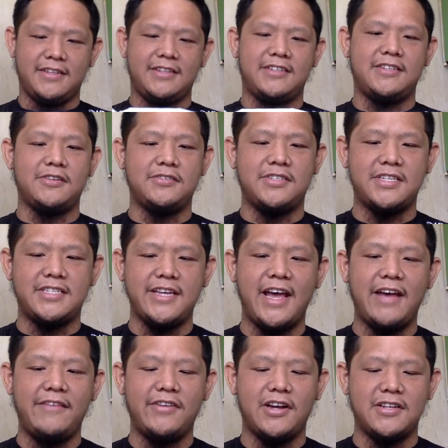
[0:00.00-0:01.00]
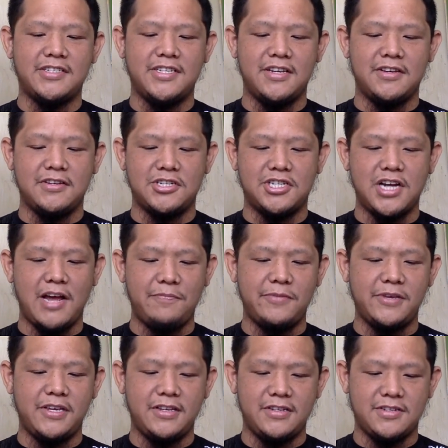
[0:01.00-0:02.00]
so since they have it on sale on
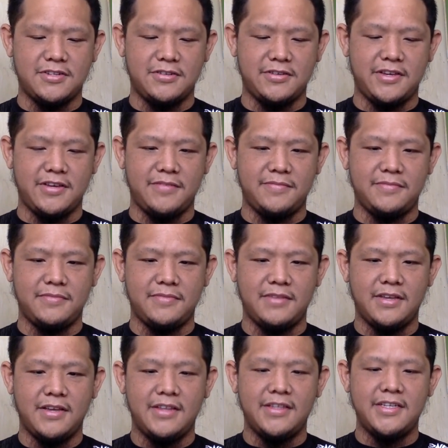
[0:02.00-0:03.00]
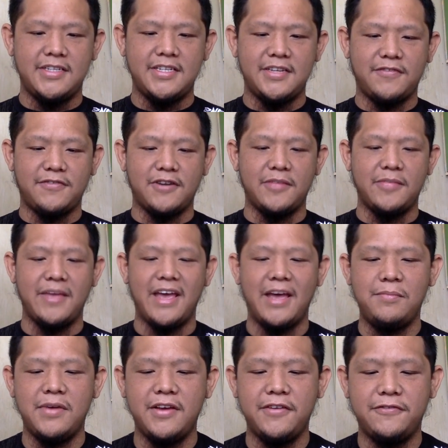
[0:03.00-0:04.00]
Shopee, so yeah. This is from
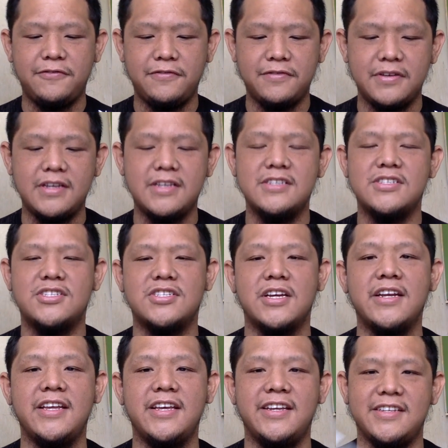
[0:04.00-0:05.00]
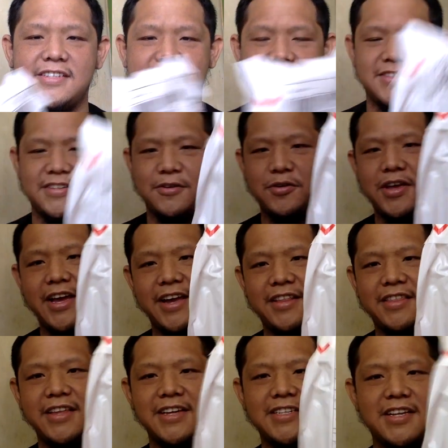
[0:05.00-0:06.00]
MF Sunnies.
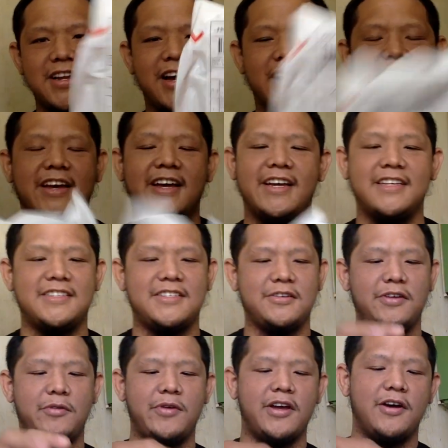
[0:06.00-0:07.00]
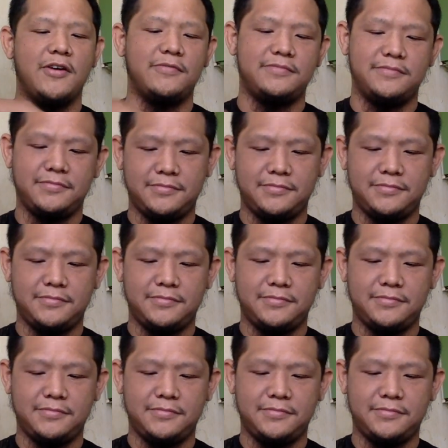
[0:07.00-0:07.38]
Okay, thanks a lot, guys. So here we go.